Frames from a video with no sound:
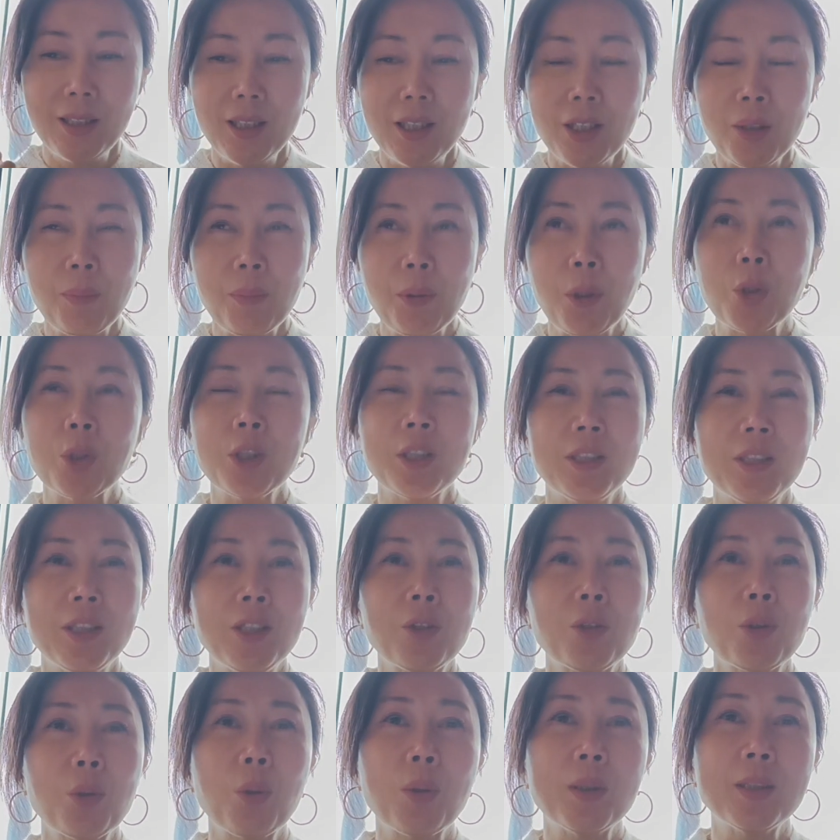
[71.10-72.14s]

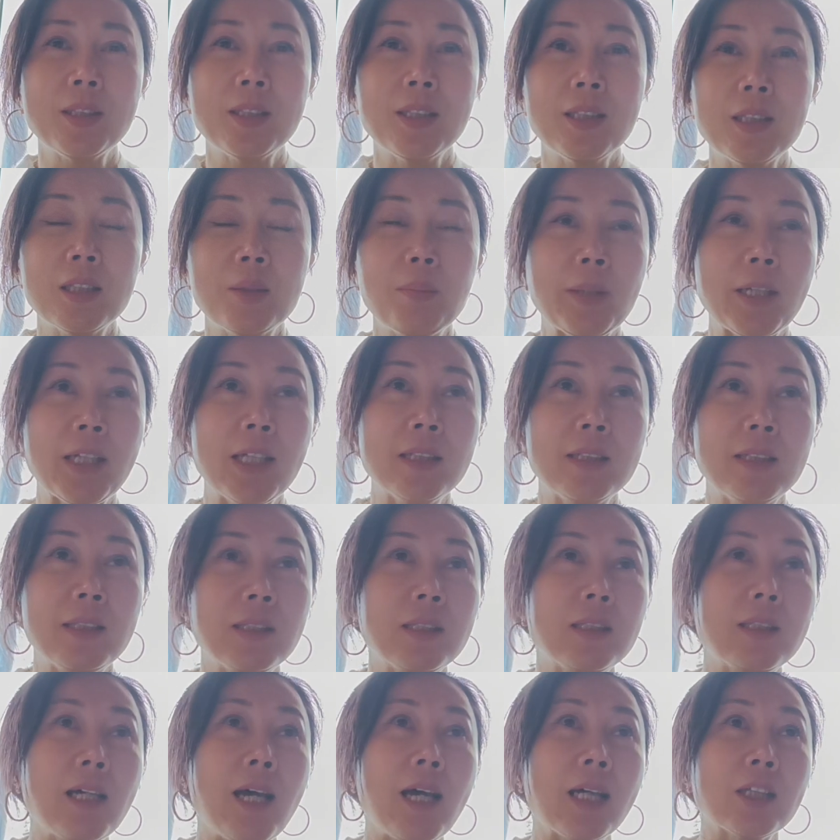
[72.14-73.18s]
emotional towards this because
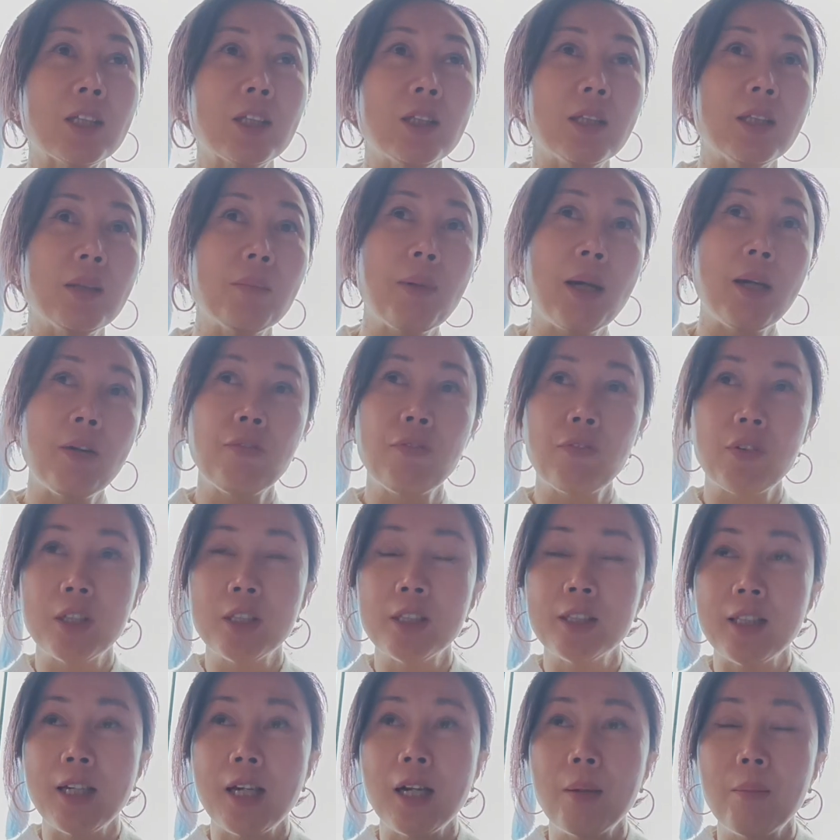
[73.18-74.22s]
this is actually my
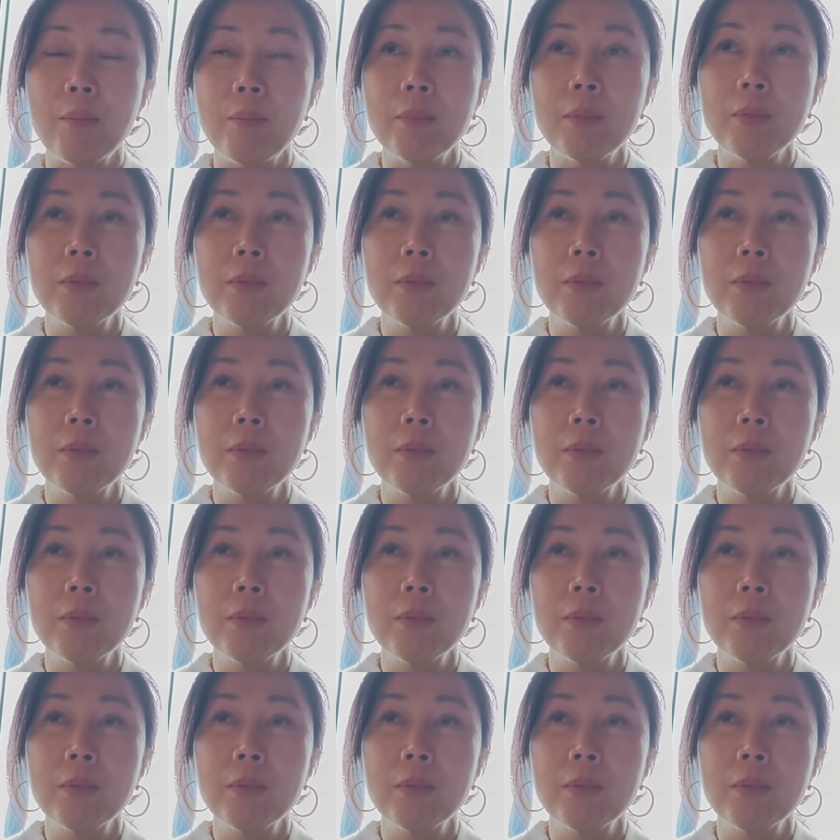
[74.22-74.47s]
first time,